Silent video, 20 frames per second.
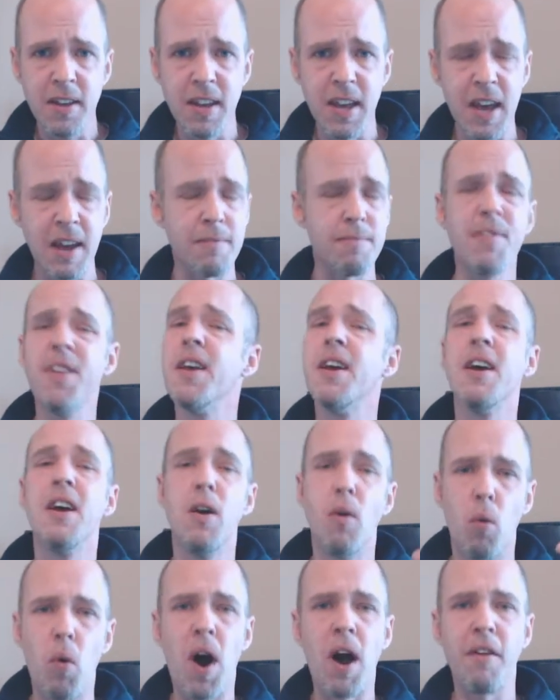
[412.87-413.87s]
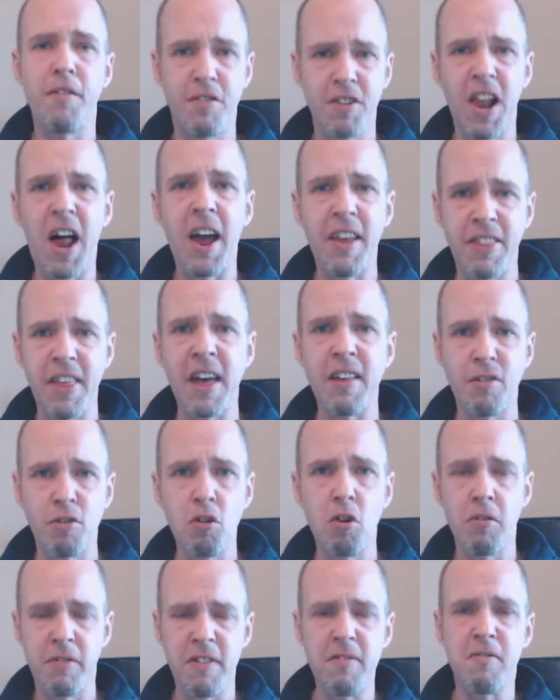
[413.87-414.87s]
Yeah, wives like that
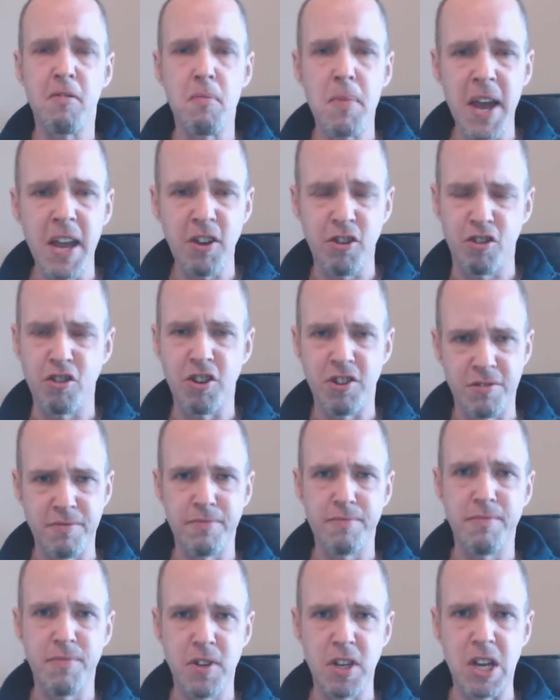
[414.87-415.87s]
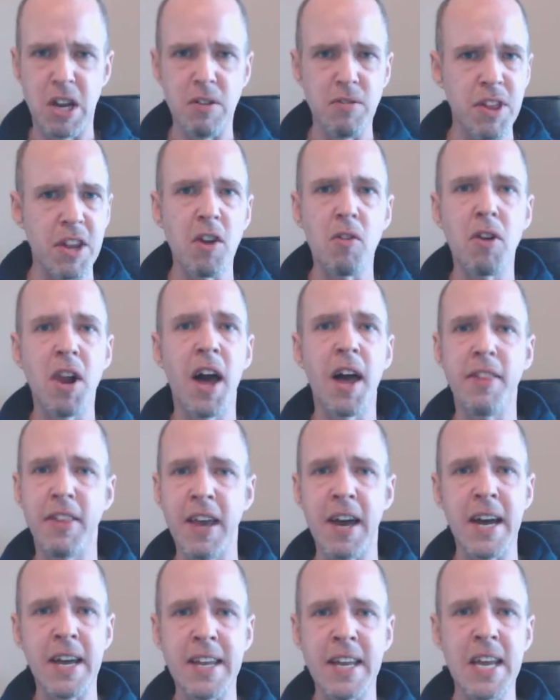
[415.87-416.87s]
sort of information you know they don't like
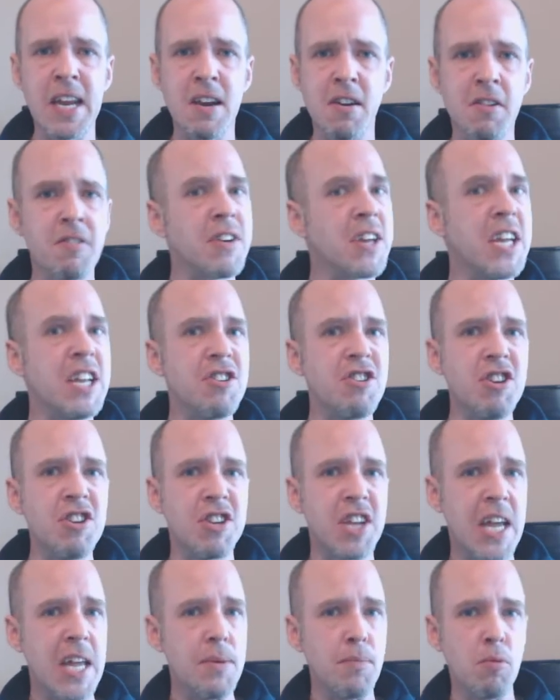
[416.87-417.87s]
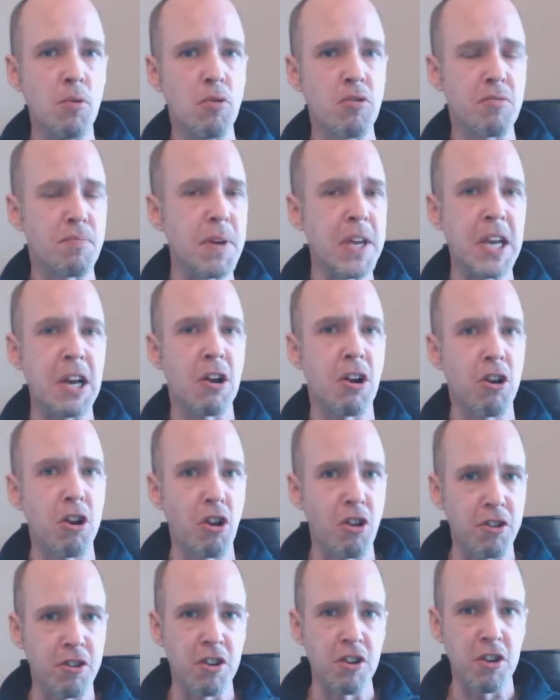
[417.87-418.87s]
the idea of kitchen tables being
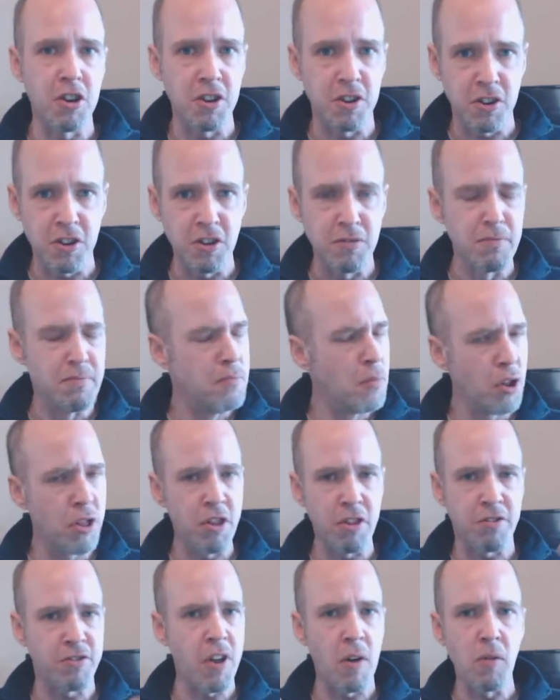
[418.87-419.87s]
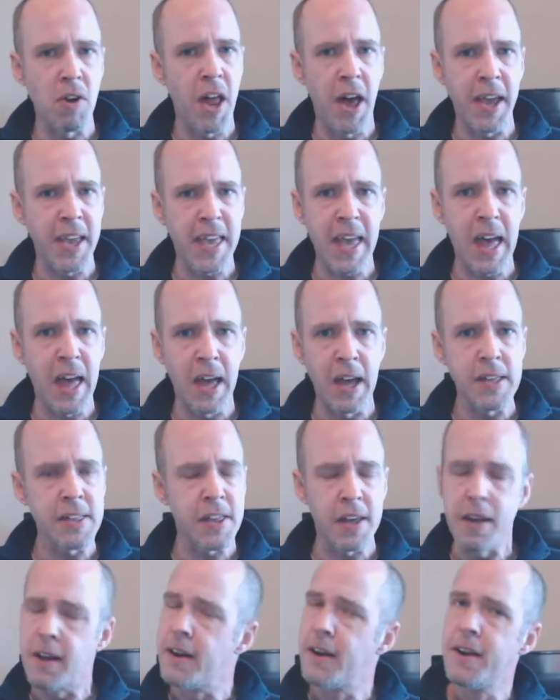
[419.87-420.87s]
cluttered and mothers don't like it
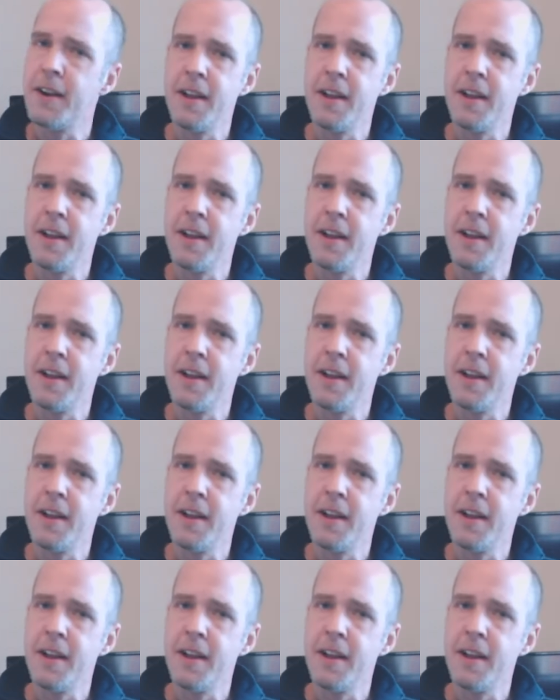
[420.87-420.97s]
either